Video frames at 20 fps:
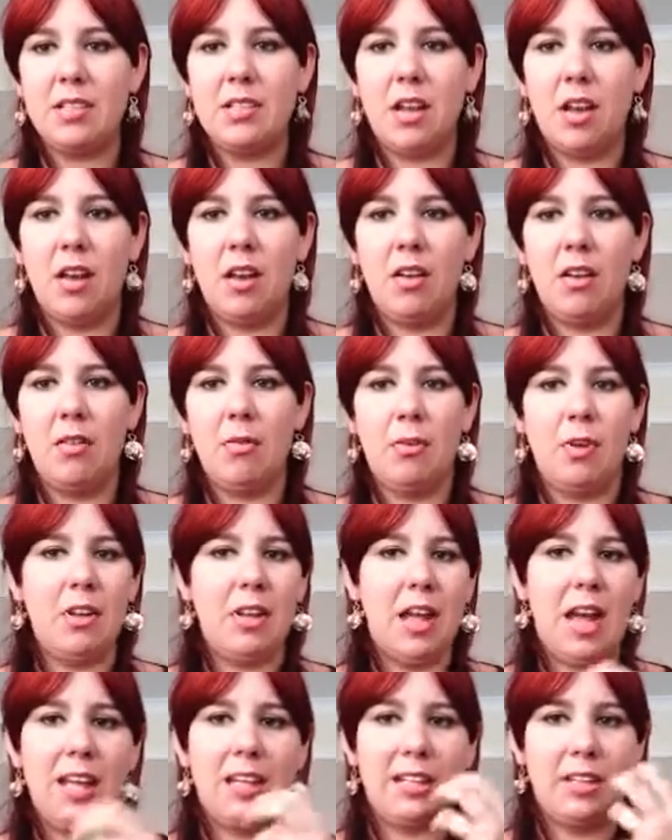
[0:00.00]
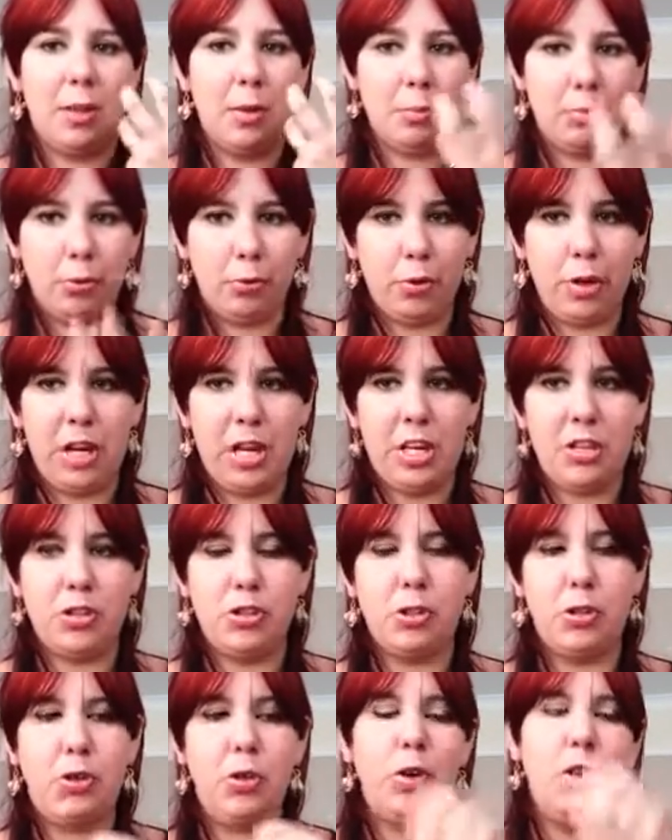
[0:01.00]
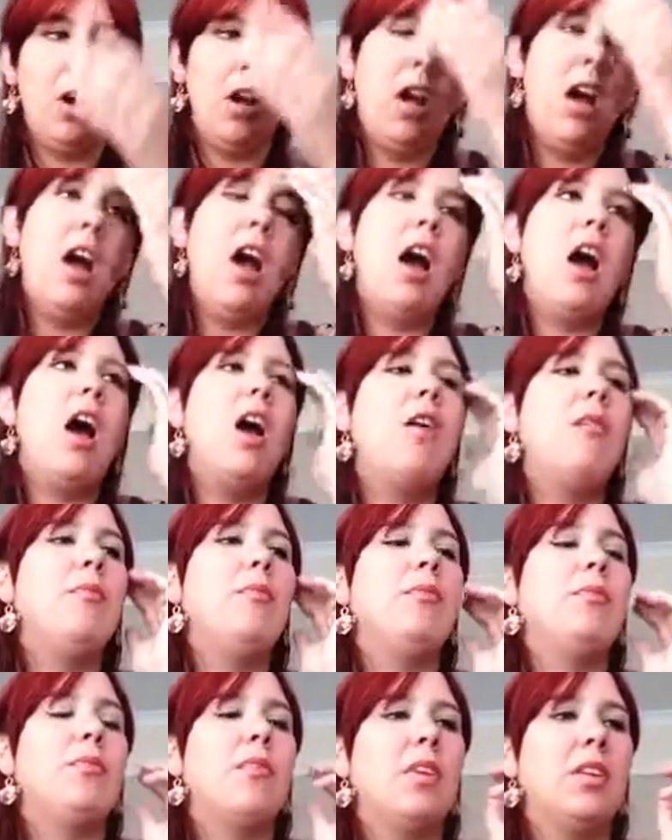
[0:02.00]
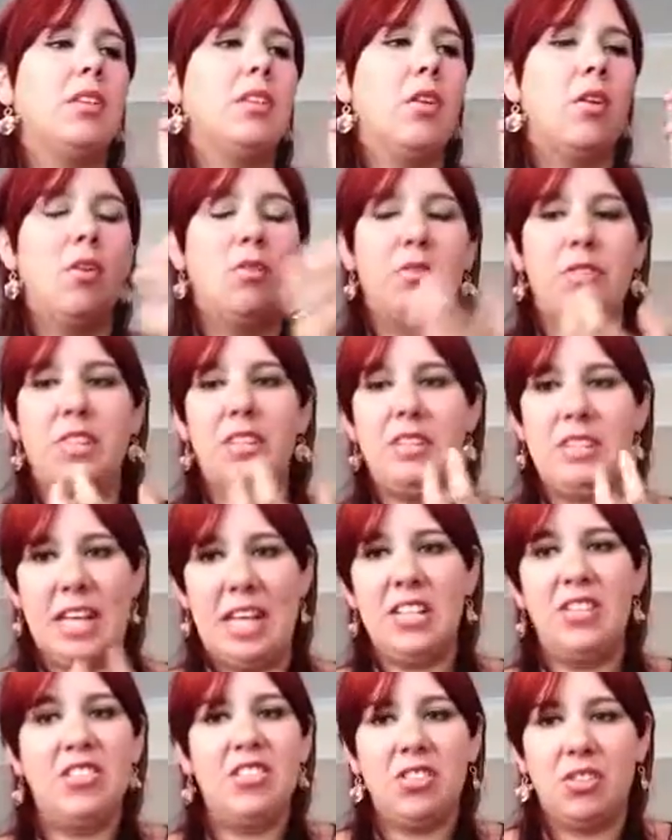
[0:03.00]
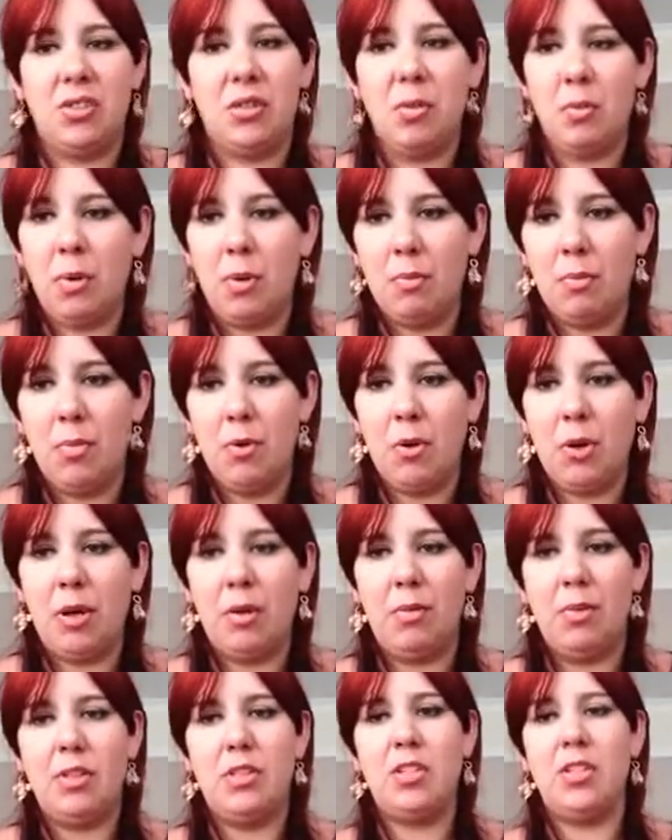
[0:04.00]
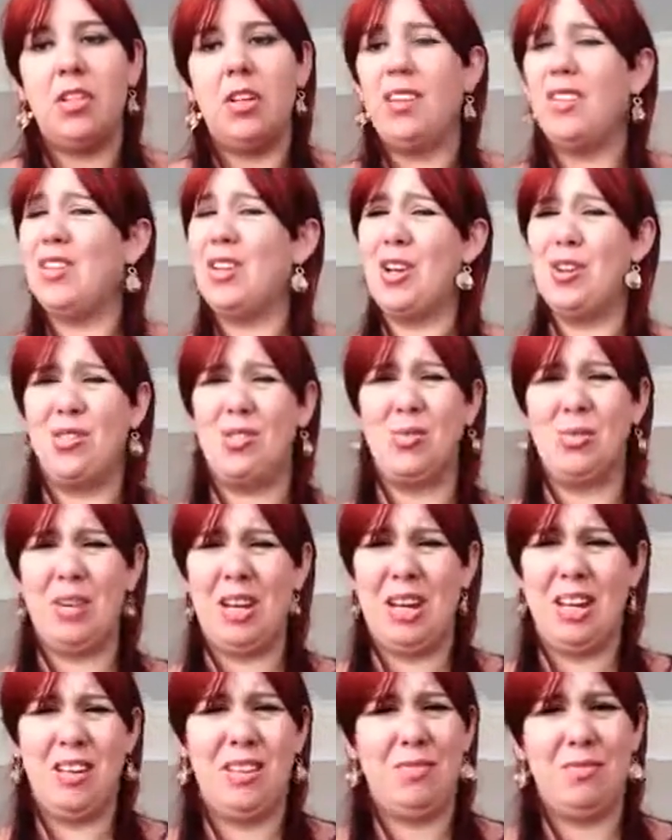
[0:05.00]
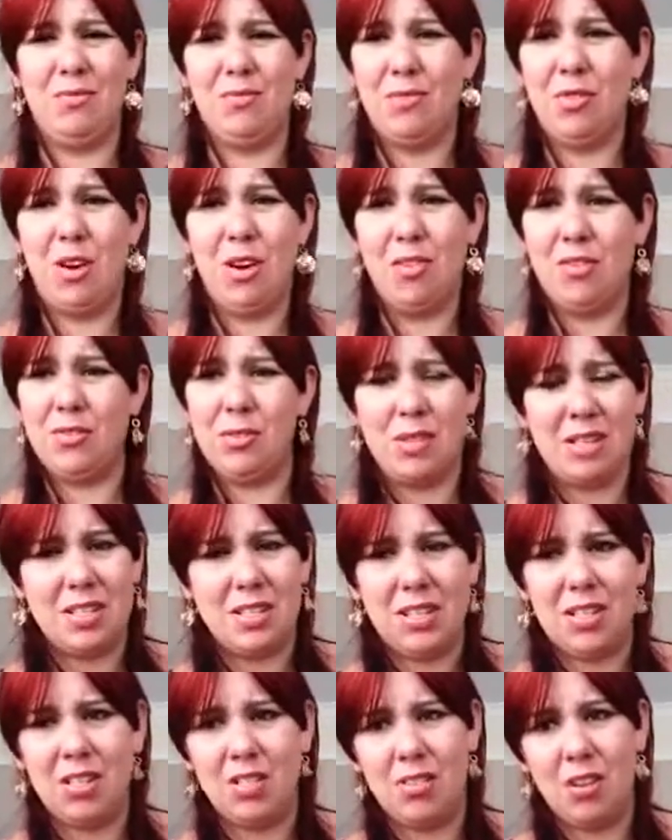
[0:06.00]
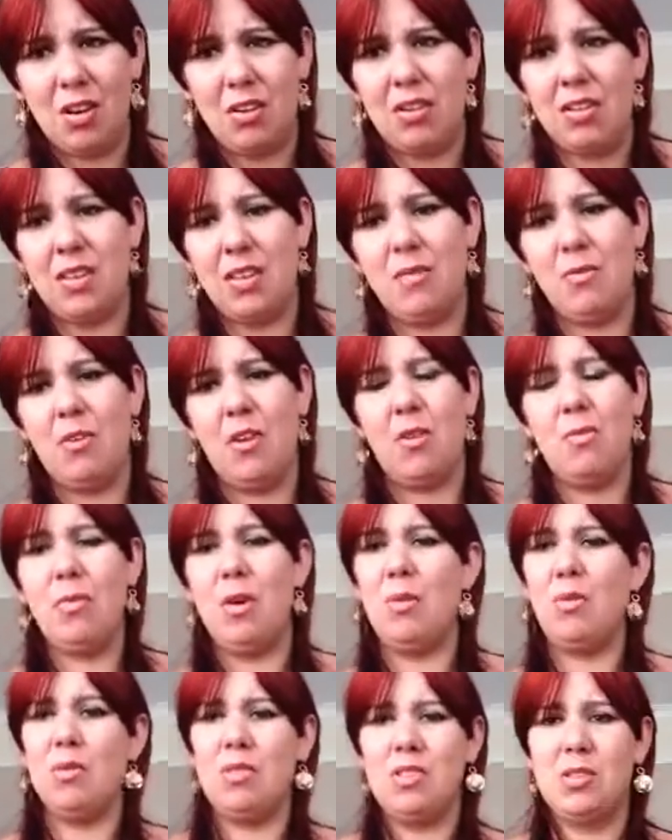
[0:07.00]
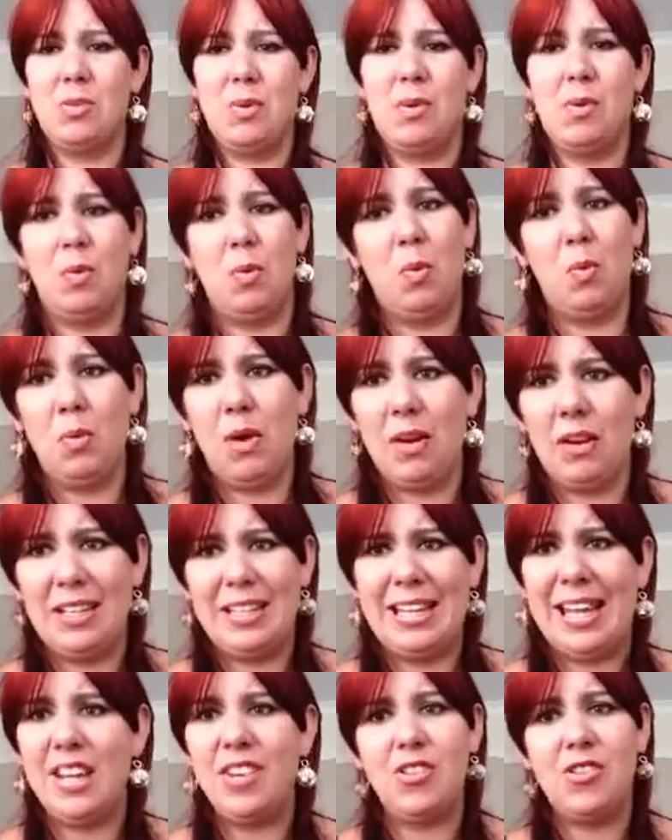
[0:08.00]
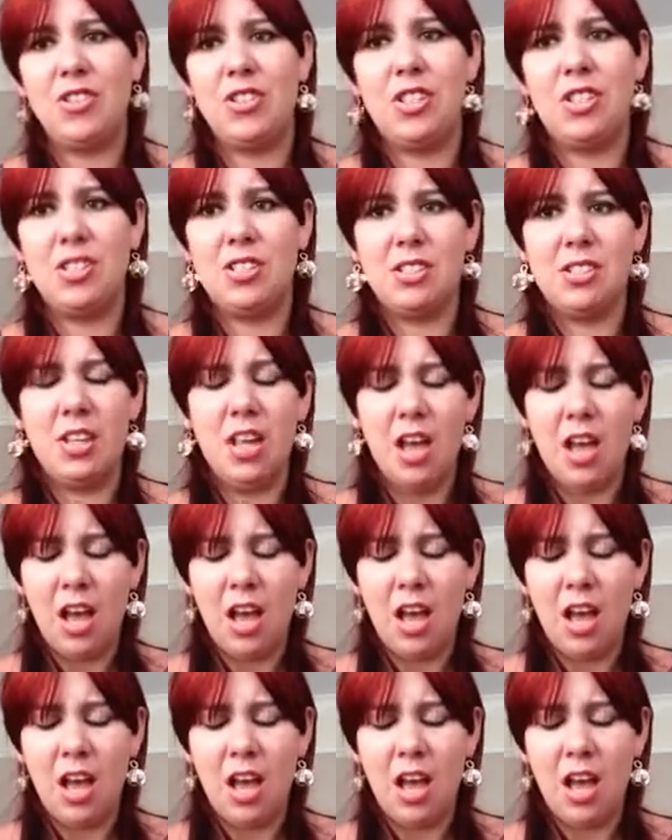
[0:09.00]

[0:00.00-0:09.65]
So I've either had like a bridge, or I got offered a denture at one point, which no 25, 26-year-old at their right mind wants to be the one wearing dentures.